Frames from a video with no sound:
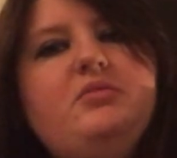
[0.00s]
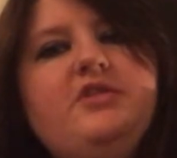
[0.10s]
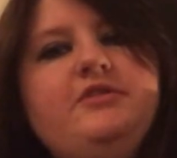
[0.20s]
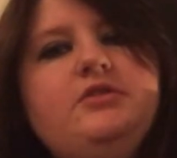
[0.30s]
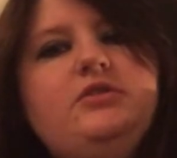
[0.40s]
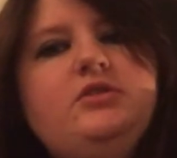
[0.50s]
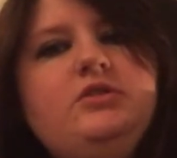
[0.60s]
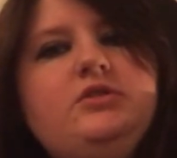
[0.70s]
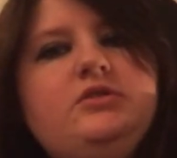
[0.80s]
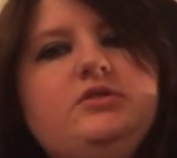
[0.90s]
before.
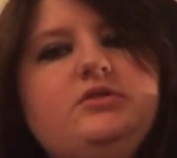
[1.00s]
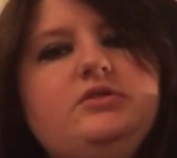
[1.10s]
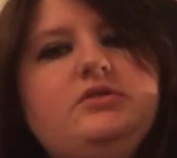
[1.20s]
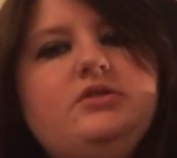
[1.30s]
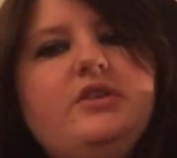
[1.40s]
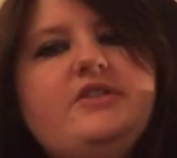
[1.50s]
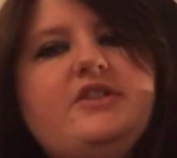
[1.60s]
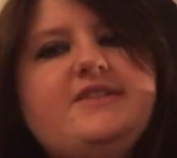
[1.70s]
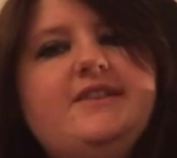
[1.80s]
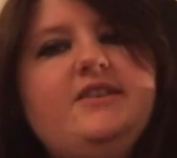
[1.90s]
As you
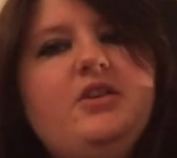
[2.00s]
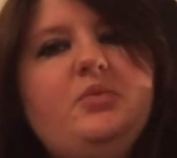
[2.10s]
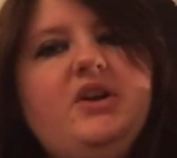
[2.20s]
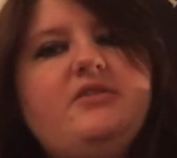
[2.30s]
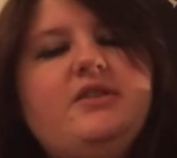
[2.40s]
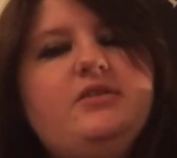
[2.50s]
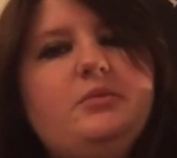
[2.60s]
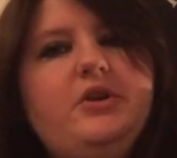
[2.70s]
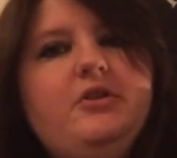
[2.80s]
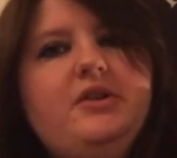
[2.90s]
can see, no background,
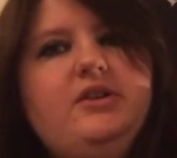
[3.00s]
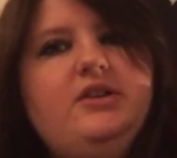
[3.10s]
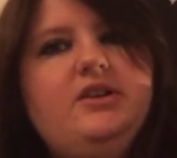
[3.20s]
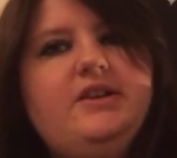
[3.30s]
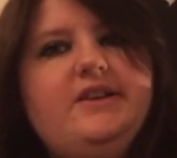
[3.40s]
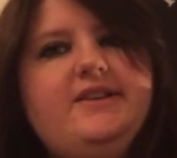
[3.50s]
and Pua looked like a